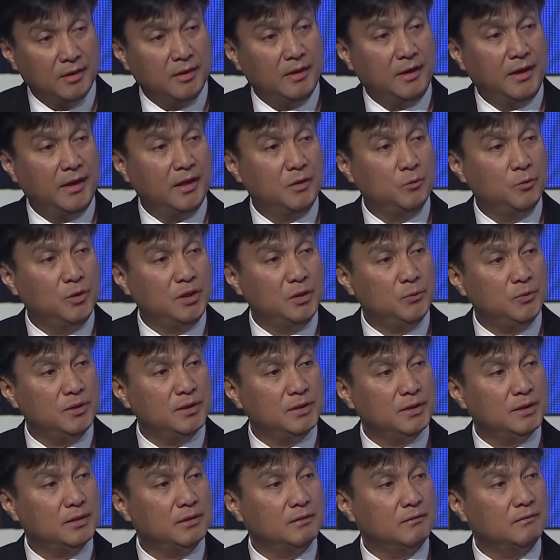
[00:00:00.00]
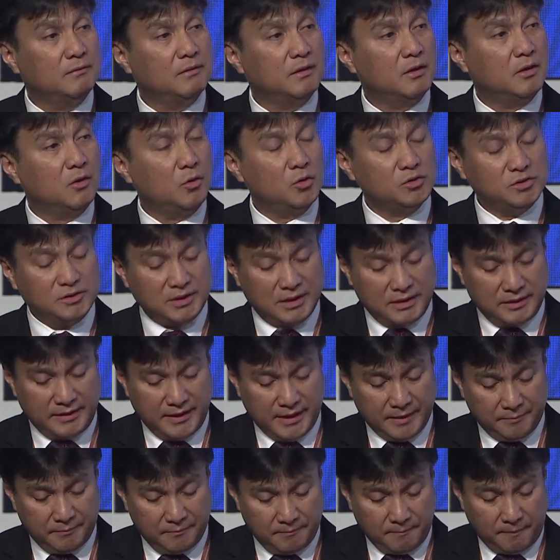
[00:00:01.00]
And we will close that
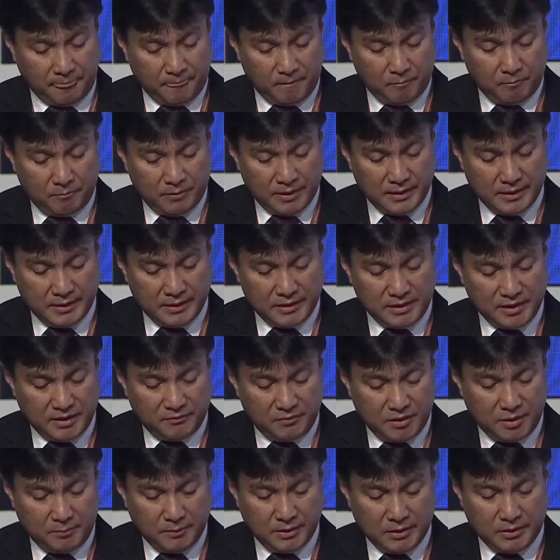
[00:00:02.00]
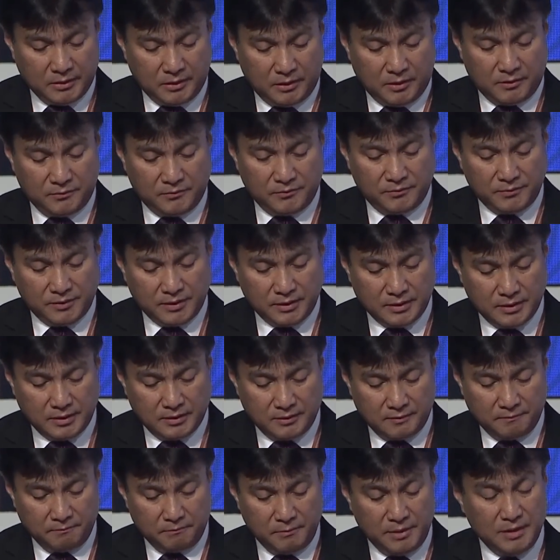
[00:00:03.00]
gap by development of
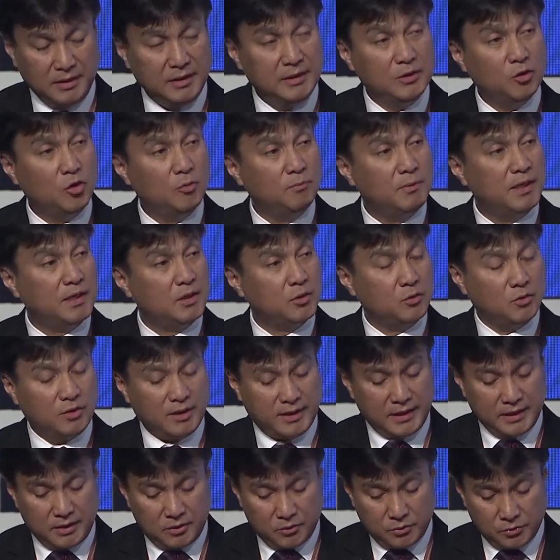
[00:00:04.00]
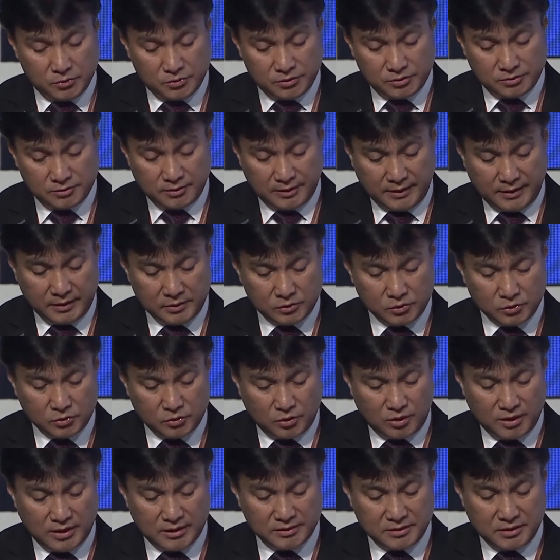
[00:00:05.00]
mini or micro hydros and
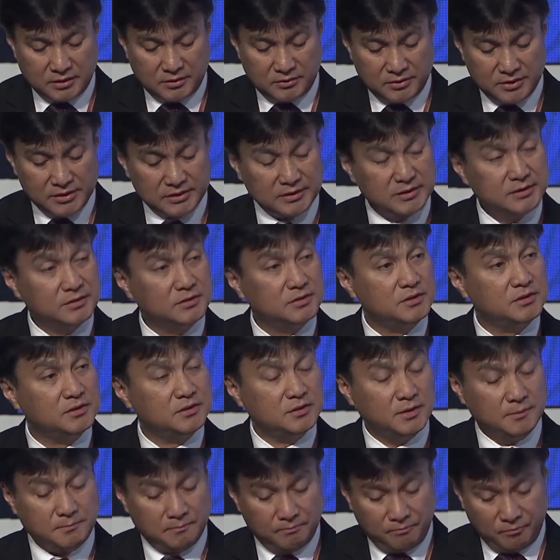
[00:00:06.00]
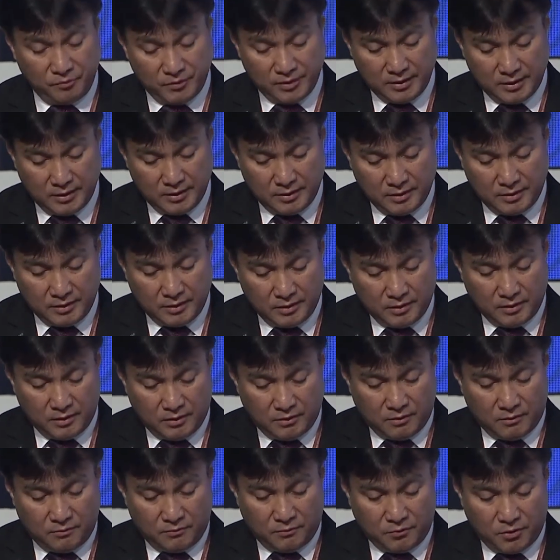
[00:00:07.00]
solar generation system
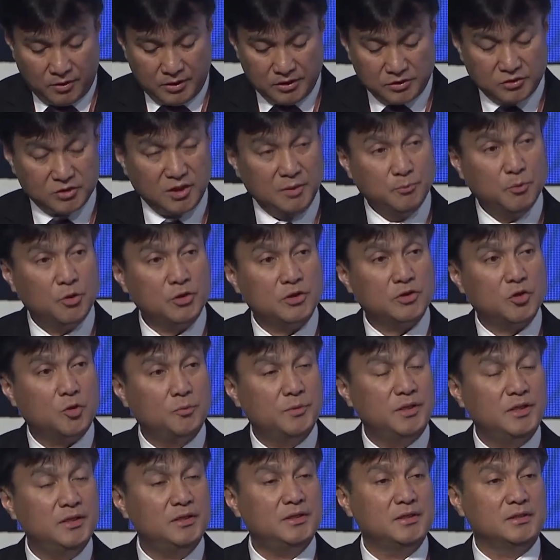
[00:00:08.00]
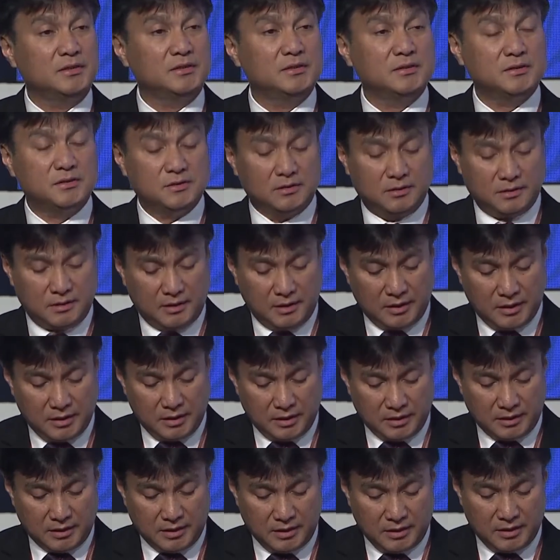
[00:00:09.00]
for these remote communities
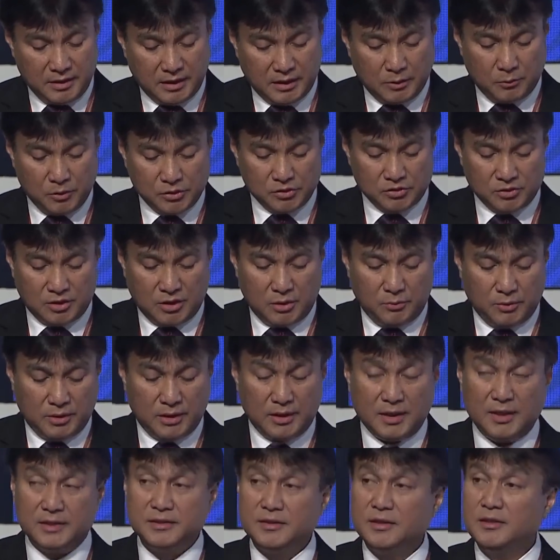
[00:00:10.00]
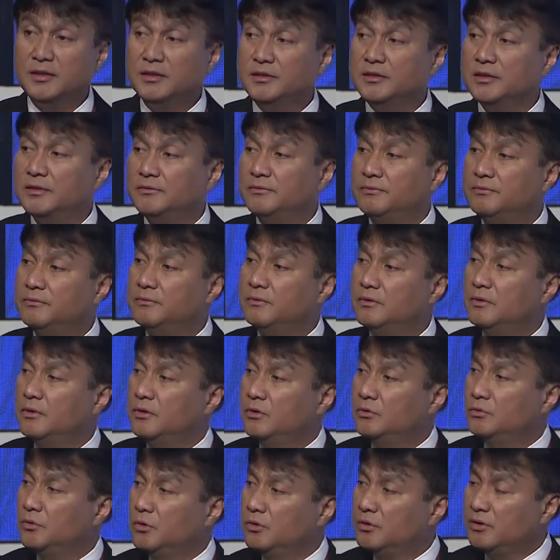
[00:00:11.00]
under our Sarawak Alternative
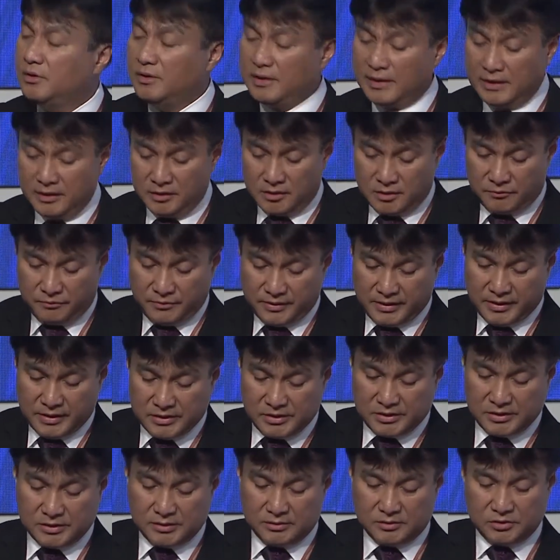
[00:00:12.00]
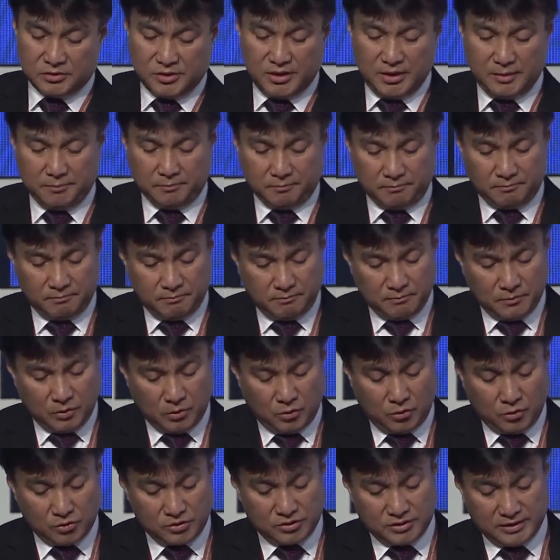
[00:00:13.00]
Rural Electrification Scheme,
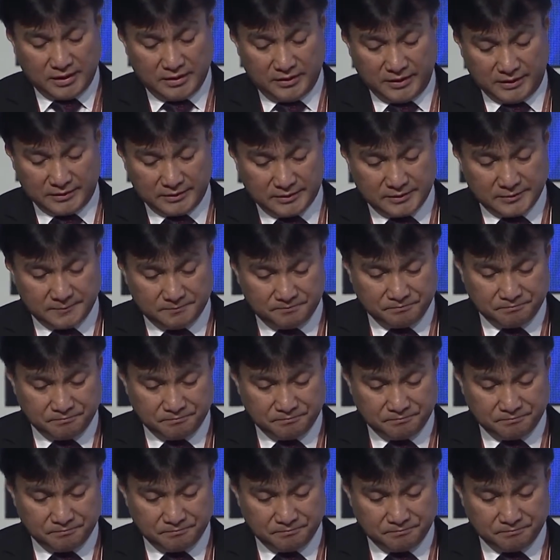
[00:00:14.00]
or SARES.